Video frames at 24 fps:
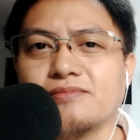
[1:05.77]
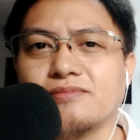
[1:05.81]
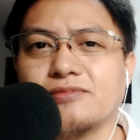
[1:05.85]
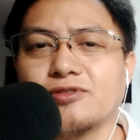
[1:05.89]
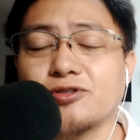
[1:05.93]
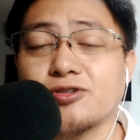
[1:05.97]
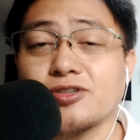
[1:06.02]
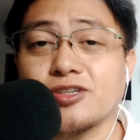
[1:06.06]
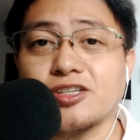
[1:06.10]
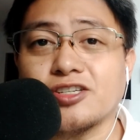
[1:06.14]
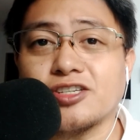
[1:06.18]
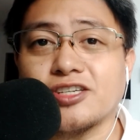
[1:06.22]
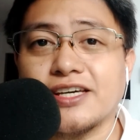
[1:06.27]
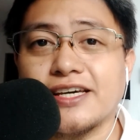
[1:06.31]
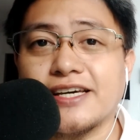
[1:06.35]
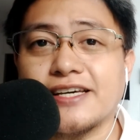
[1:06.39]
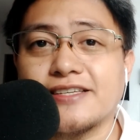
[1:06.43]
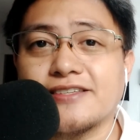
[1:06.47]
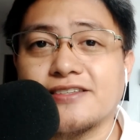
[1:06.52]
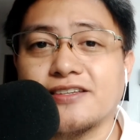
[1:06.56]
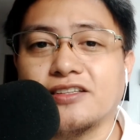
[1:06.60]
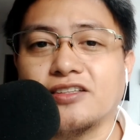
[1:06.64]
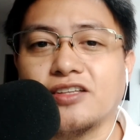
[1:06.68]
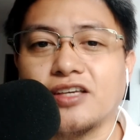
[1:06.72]
such
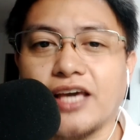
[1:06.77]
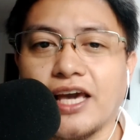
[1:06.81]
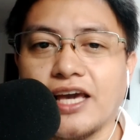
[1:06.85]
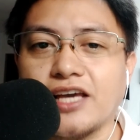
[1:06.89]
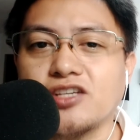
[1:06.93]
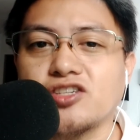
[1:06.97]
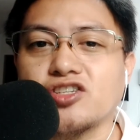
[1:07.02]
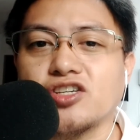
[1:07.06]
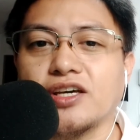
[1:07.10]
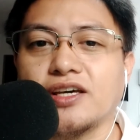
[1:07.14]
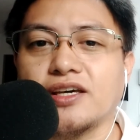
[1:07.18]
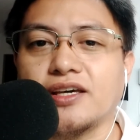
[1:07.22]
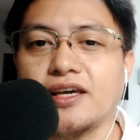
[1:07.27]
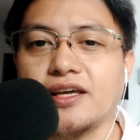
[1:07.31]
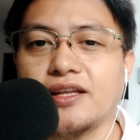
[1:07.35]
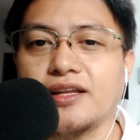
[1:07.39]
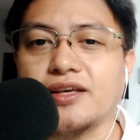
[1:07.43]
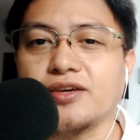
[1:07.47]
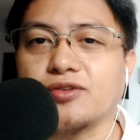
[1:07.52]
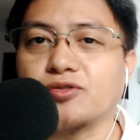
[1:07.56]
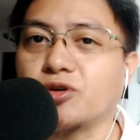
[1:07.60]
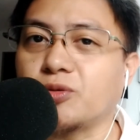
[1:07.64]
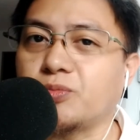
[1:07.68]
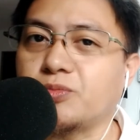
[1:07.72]
as engaging in
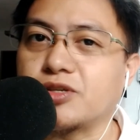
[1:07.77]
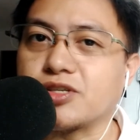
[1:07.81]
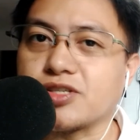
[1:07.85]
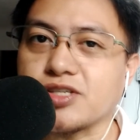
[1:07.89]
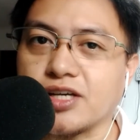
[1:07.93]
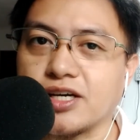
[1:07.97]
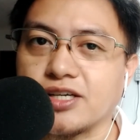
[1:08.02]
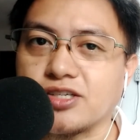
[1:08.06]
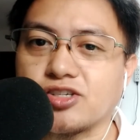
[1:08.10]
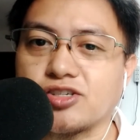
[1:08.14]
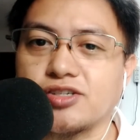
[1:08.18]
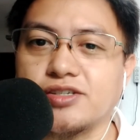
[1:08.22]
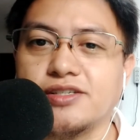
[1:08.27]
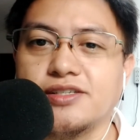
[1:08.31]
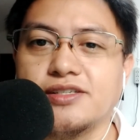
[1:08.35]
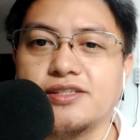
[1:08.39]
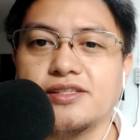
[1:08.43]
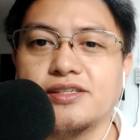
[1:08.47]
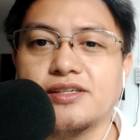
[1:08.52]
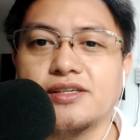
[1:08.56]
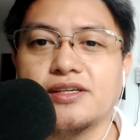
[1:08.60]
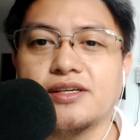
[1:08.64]
a group discussion,